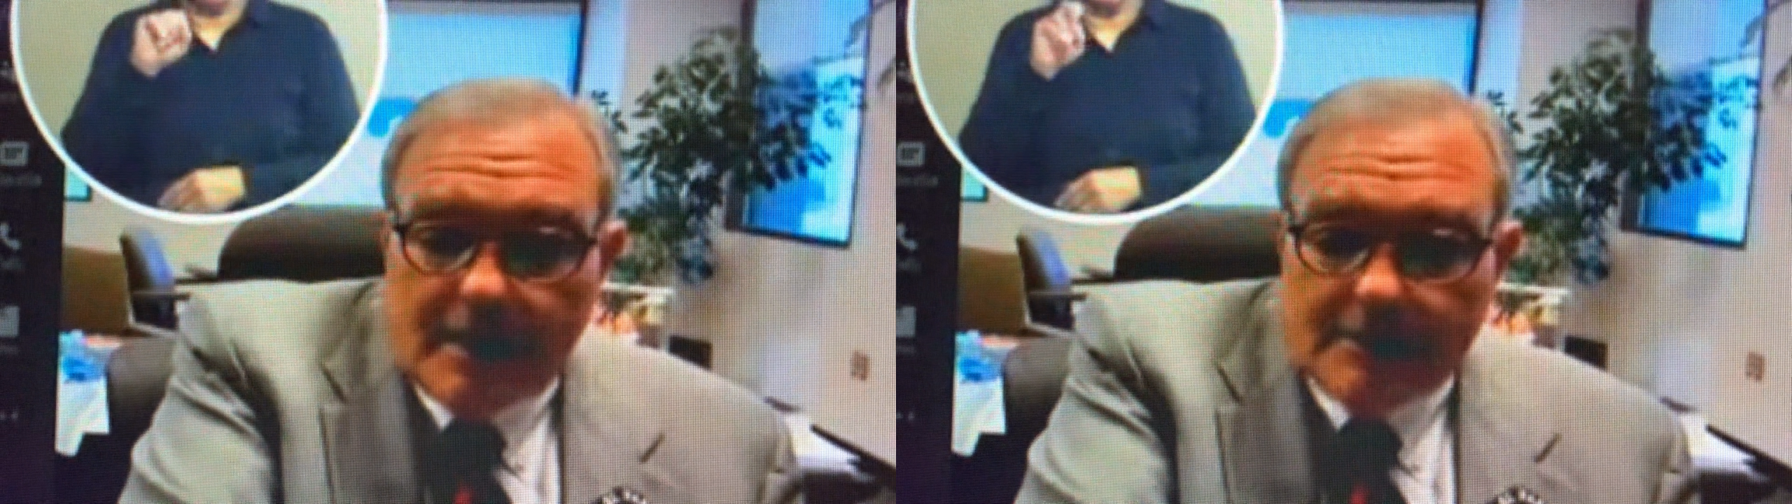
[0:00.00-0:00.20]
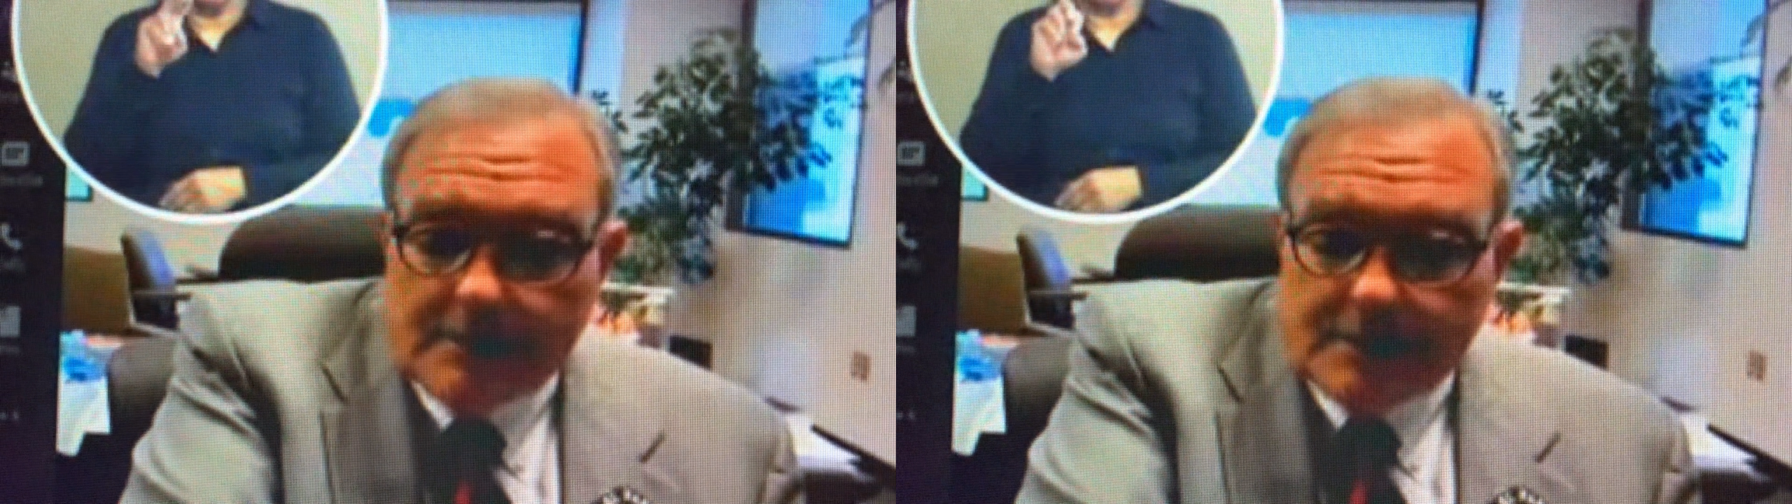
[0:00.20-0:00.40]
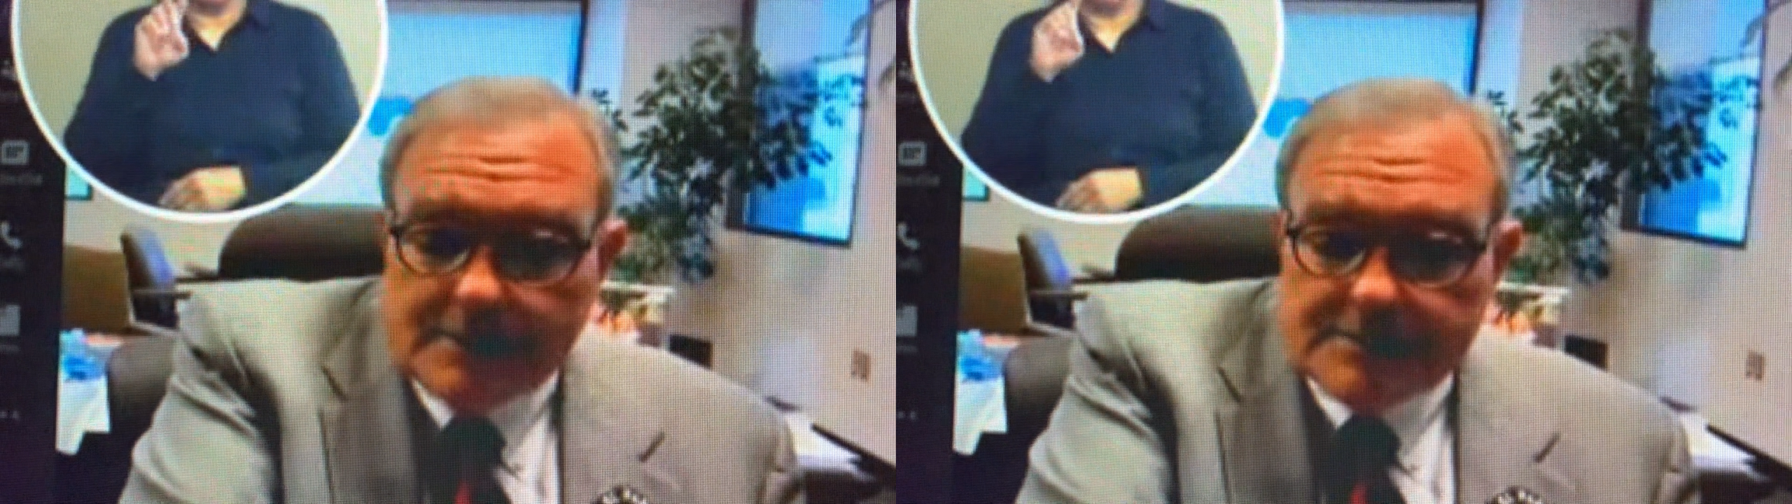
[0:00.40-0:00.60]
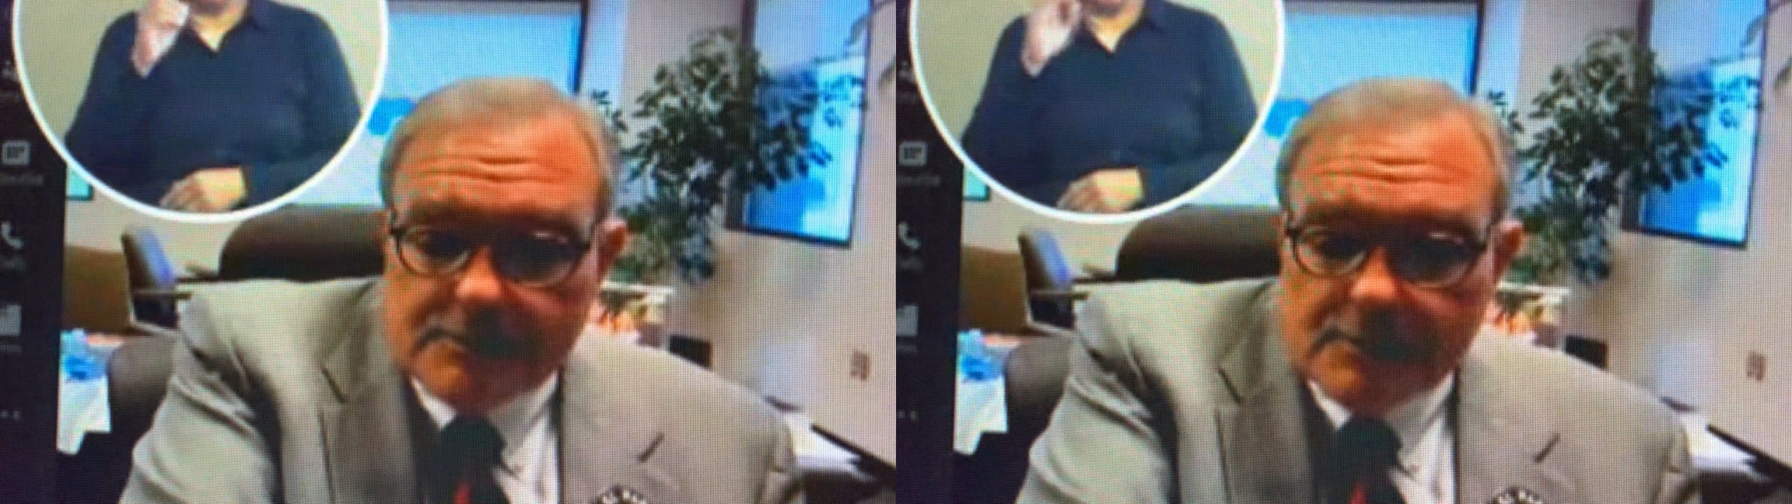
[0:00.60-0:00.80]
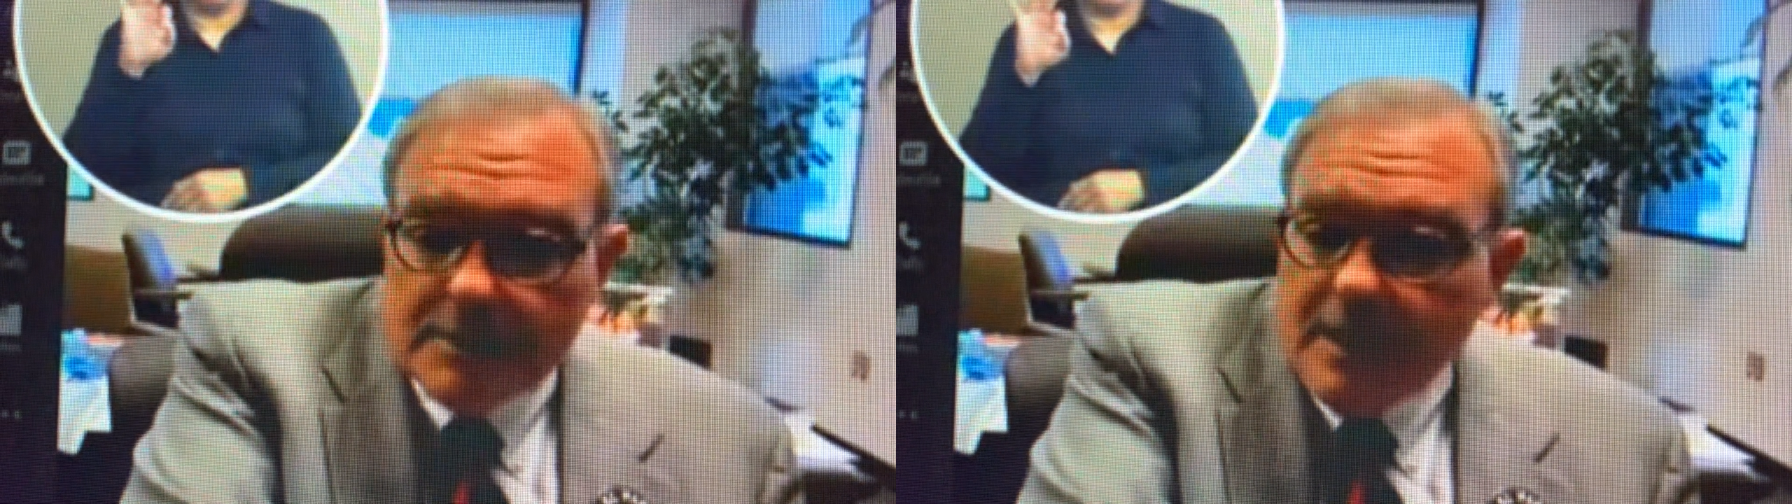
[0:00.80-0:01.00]
at
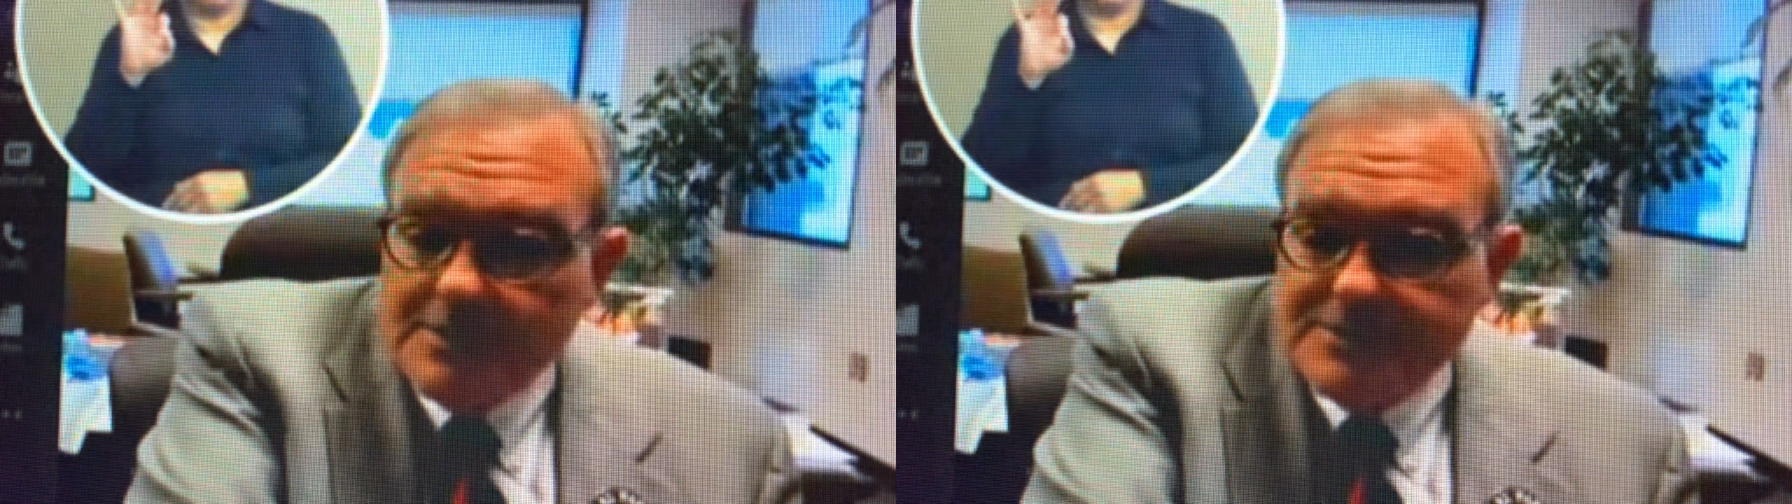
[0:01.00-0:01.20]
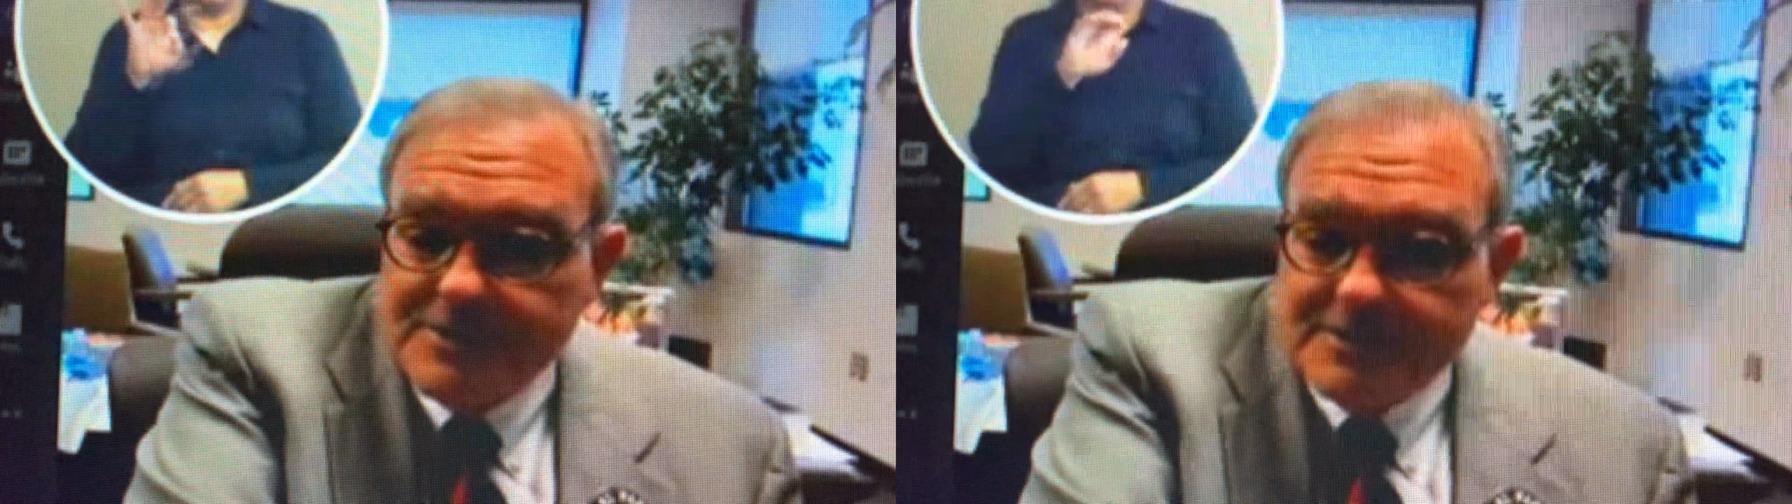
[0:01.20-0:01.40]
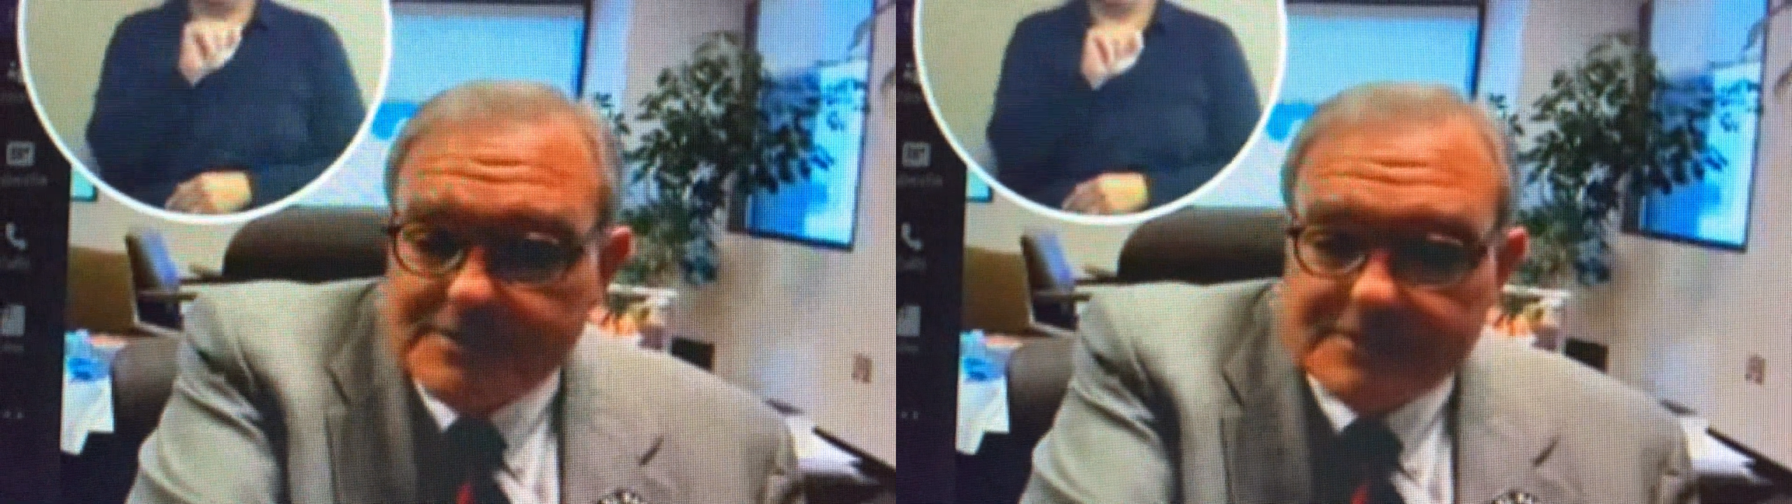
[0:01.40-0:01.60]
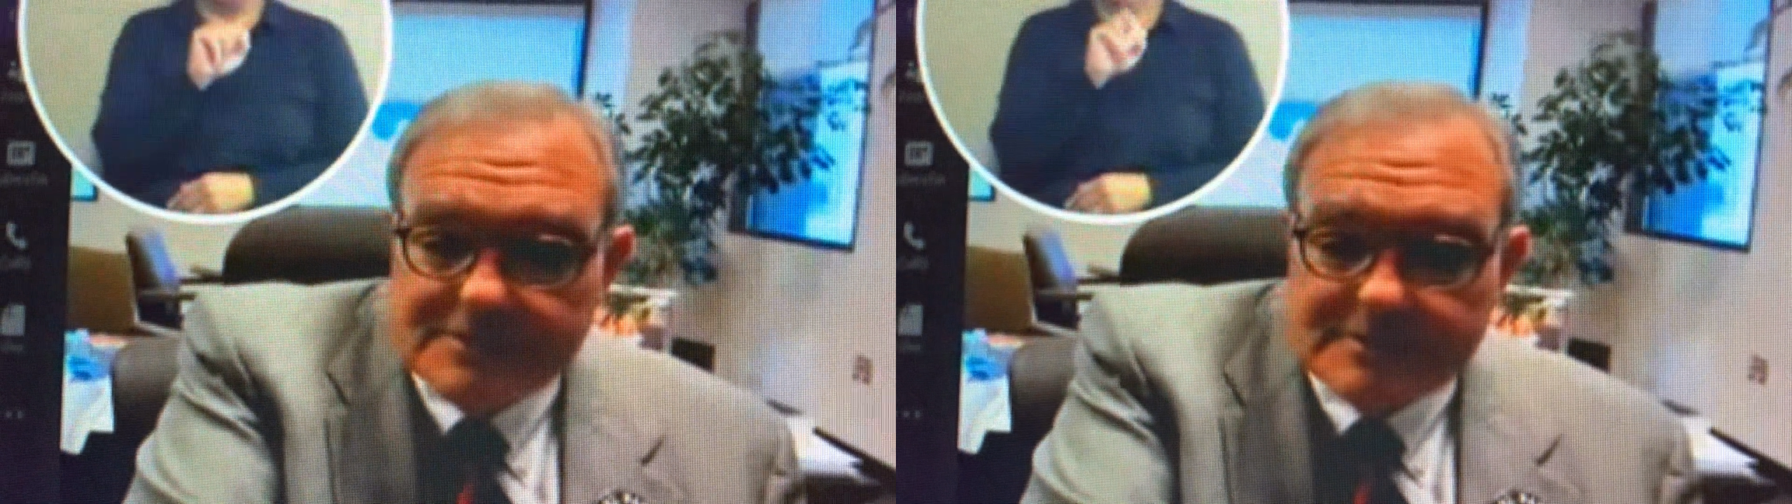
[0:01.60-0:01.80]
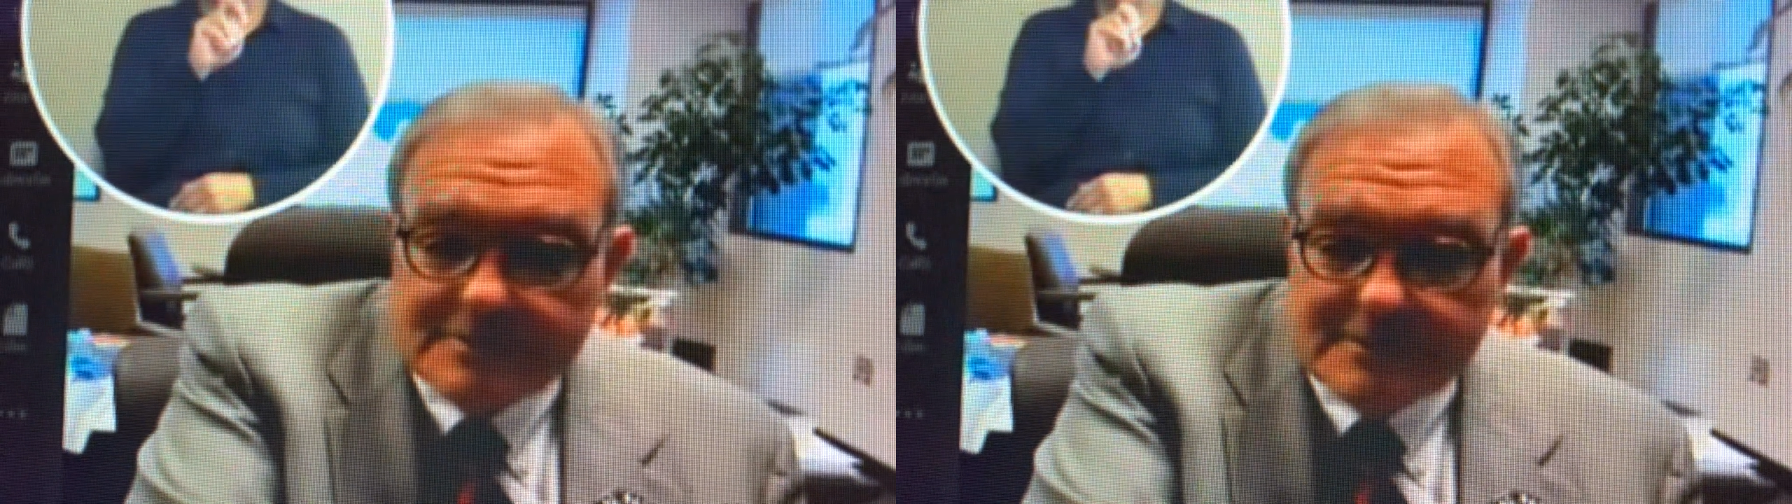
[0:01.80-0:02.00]
arenas were concerts,